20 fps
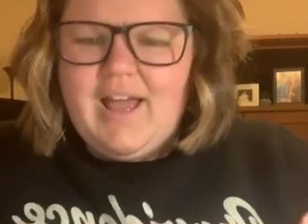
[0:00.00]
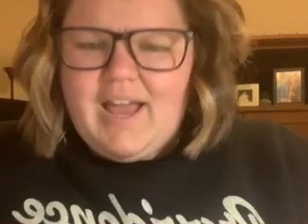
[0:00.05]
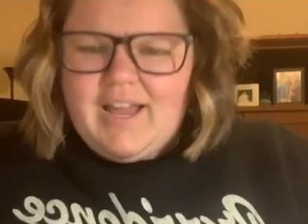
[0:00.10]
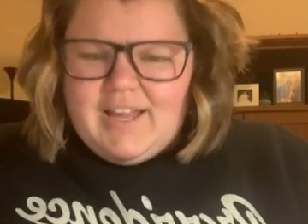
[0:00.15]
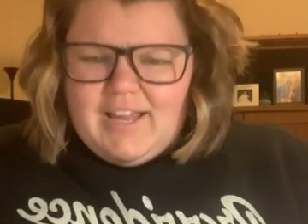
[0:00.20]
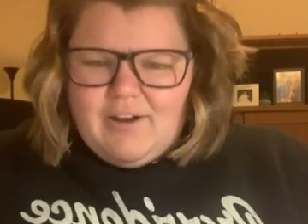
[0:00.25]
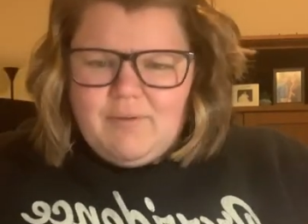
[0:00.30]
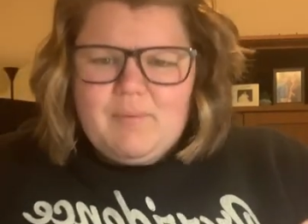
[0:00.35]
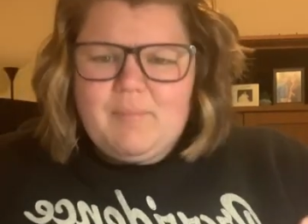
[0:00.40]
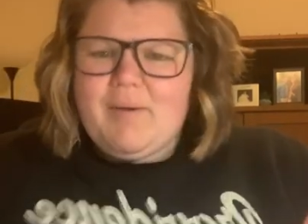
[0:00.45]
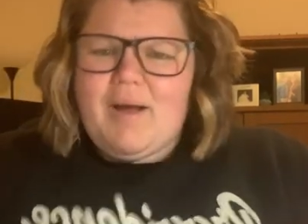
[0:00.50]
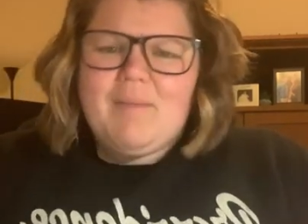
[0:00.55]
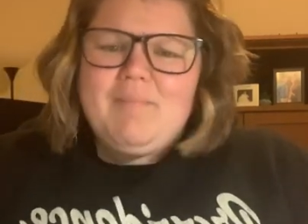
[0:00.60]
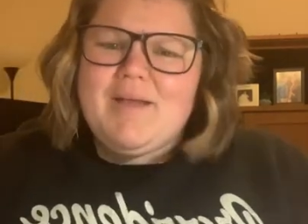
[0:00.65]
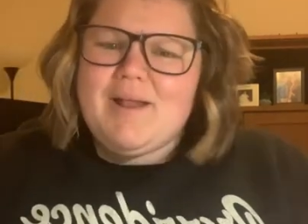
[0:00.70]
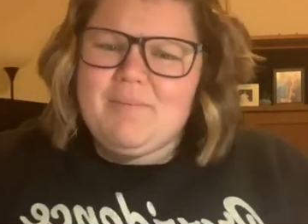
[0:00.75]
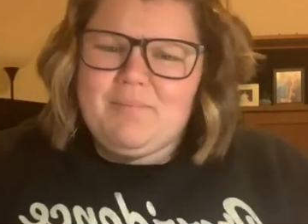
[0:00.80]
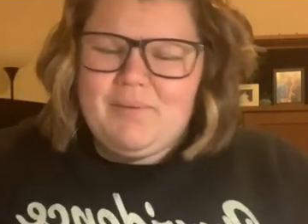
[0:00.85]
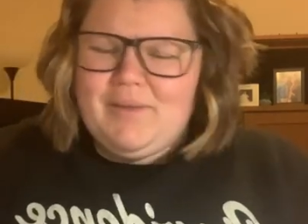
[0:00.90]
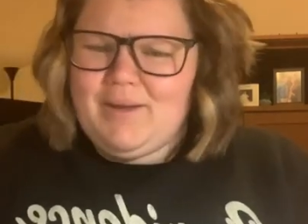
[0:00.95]
I can't remember. I'm
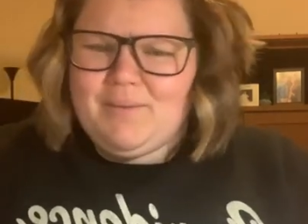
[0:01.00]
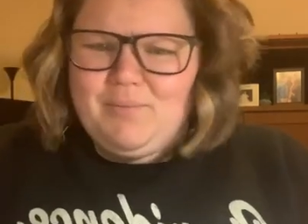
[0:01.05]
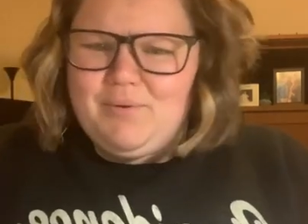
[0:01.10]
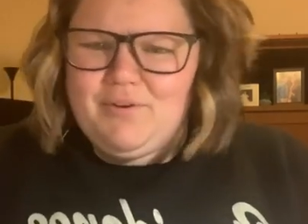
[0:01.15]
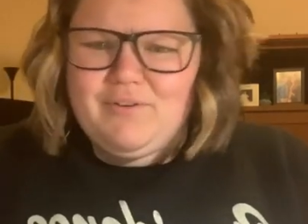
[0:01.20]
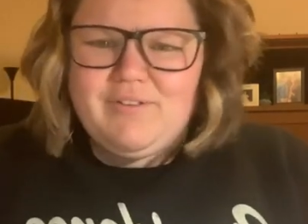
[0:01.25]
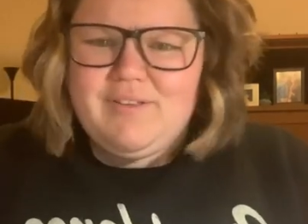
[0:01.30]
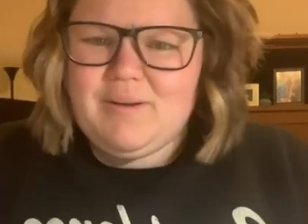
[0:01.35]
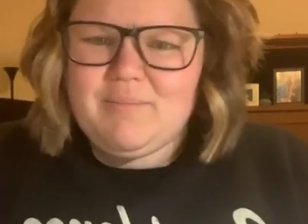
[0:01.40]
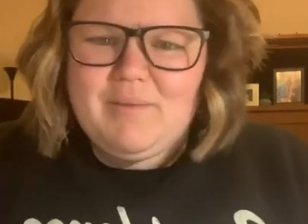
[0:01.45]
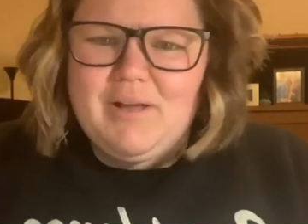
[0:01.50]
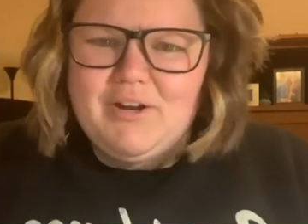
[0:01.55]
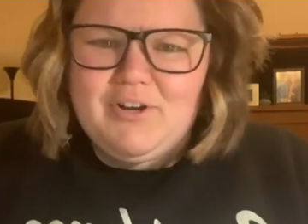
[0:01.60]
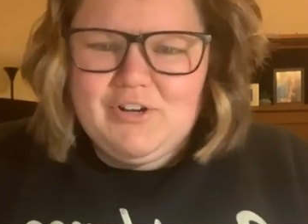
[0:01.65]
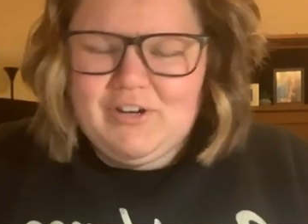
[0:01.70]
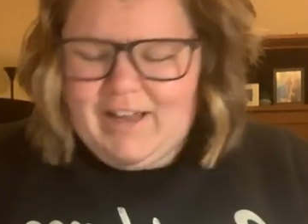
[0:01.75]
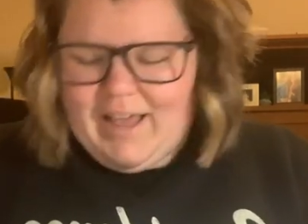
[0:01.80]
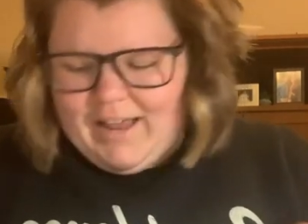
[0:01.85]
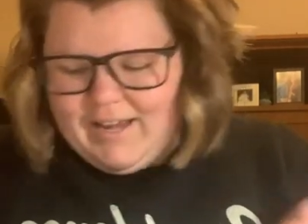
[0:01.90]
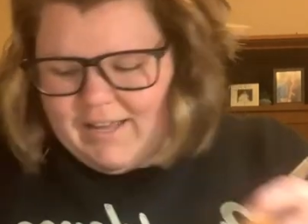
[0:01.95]
not a plant person. I'm not
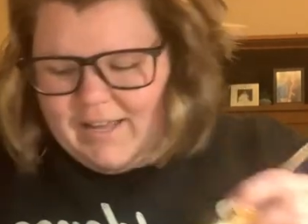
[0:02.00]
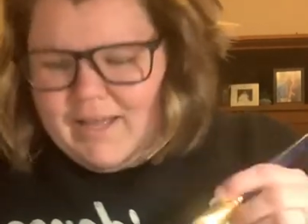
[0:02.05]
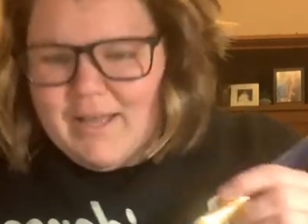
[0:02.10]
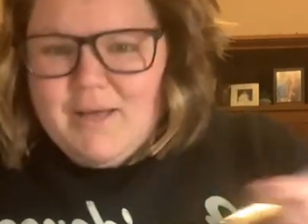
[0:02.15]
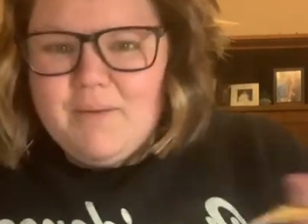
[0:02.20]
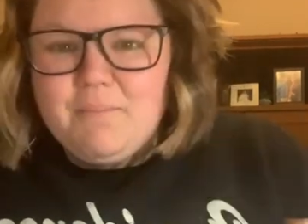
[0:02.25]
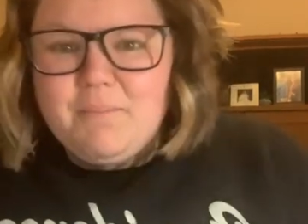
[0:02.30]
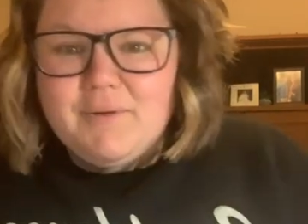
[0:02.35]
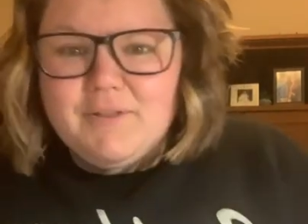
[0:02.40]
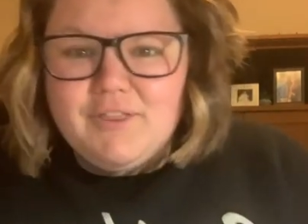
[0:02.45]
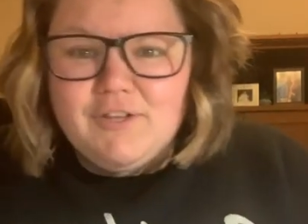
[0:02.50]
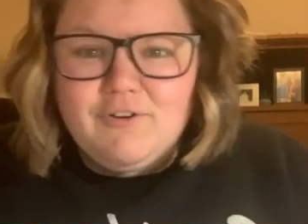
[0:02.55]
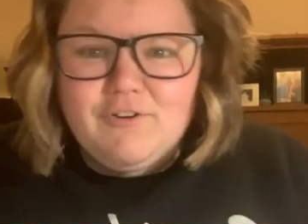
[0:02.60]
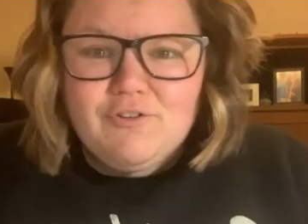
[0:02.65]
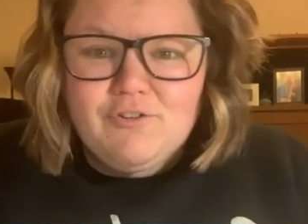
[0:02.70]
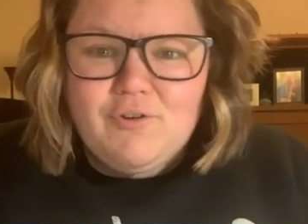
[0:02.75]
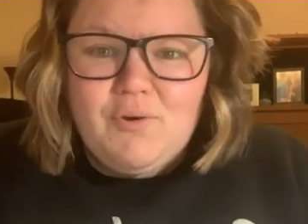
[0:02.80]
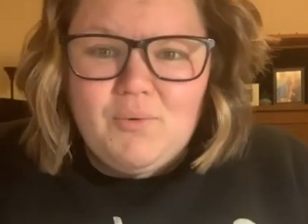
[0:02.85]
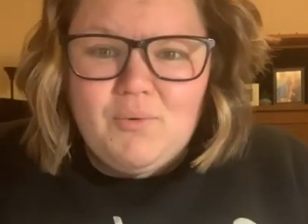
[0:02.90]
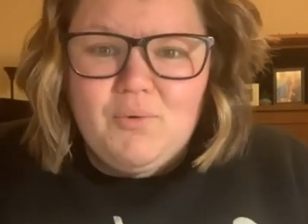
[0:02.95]
good at it. But they're
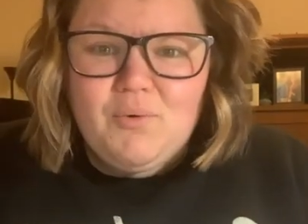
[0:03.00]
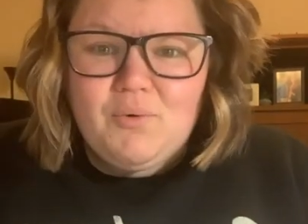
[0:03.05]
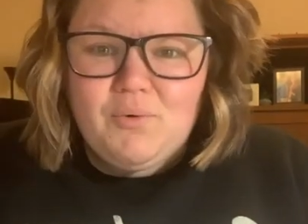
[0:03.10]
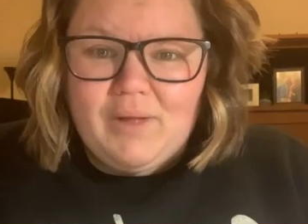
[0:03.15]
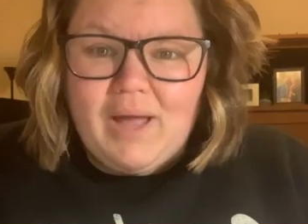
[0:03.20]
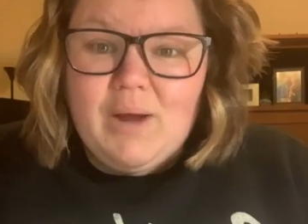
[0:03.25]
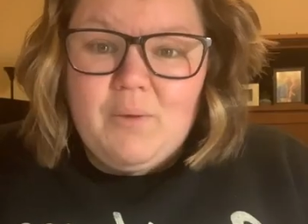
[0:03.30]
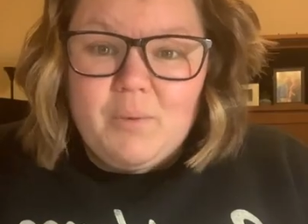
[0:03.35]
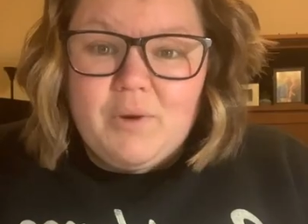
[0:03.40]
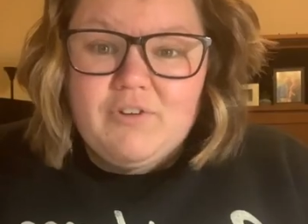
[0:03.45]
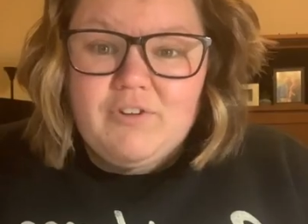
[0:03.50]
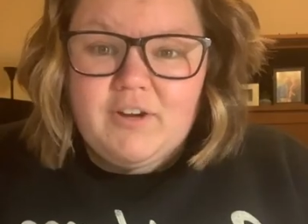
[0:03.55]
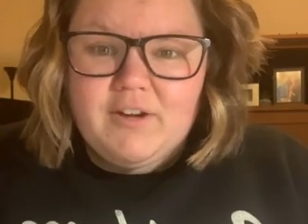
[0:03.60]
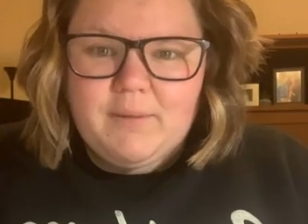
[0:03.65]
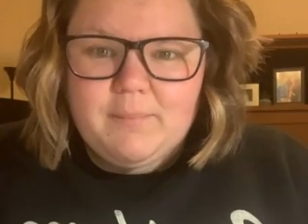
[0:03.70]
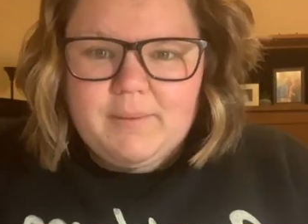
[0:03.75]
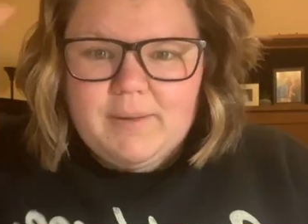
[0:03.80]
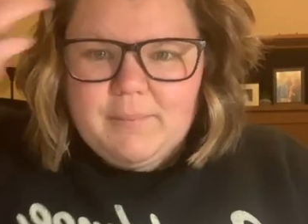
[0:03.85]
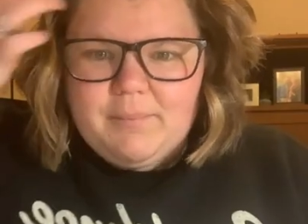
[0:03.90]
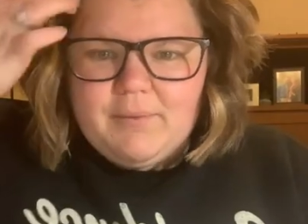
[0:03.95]
so cool. I wish I
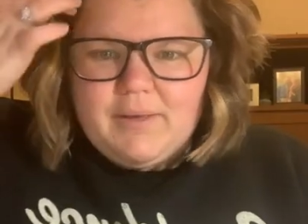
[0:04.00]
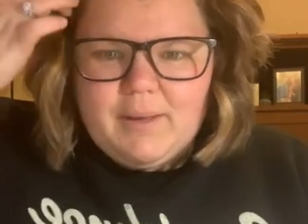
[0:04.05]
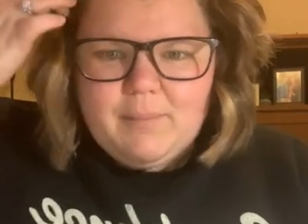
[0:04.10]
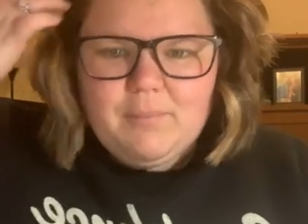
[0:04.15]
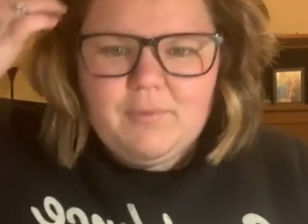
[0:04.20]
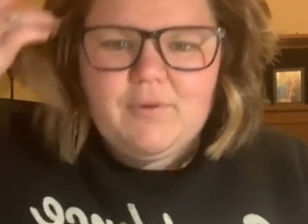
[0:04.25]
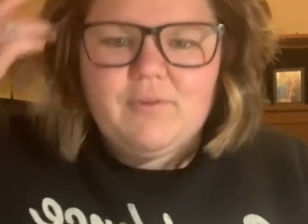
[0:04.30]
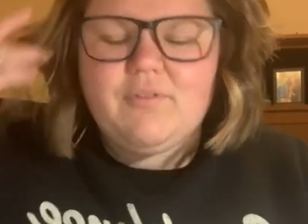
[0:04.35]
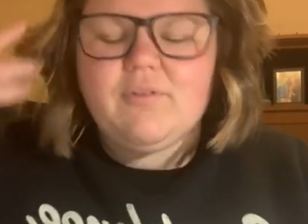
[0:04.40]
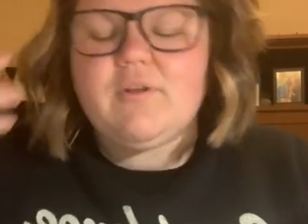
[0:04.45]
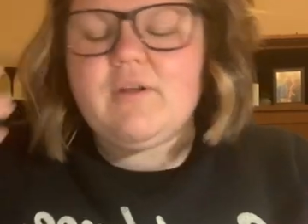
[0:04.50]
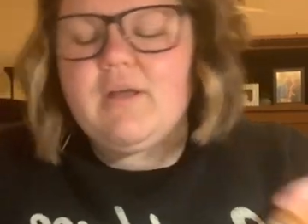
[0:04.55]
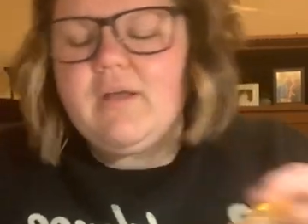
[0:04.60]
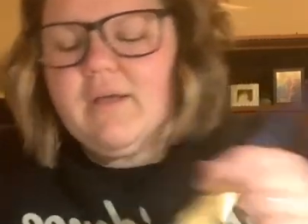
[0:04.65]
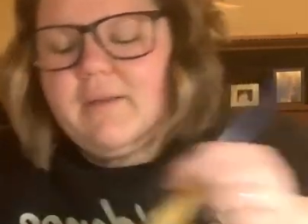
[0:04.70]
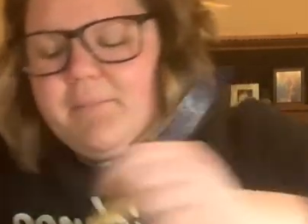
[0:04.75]
could be a plant person.